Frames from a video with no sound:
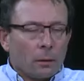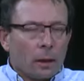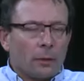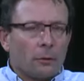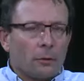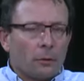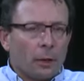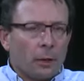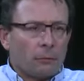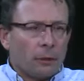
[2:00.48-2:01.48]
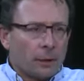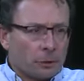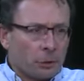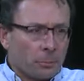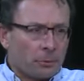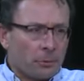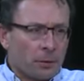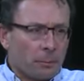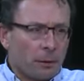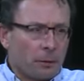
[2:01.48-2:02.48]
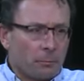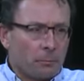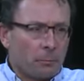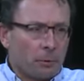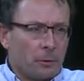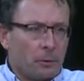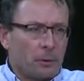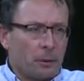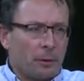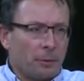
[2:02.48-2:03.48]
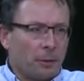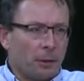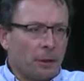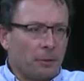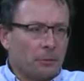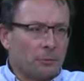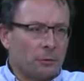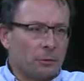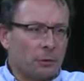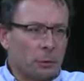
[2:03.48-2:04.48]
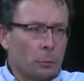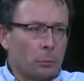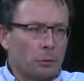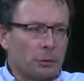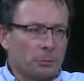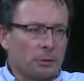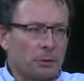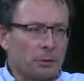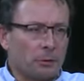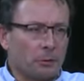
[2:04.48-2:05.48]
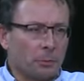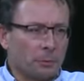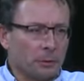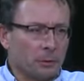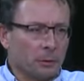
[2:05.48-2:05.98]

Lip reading: And do they have cash crops that they make money out of, or is it all subsistence farming?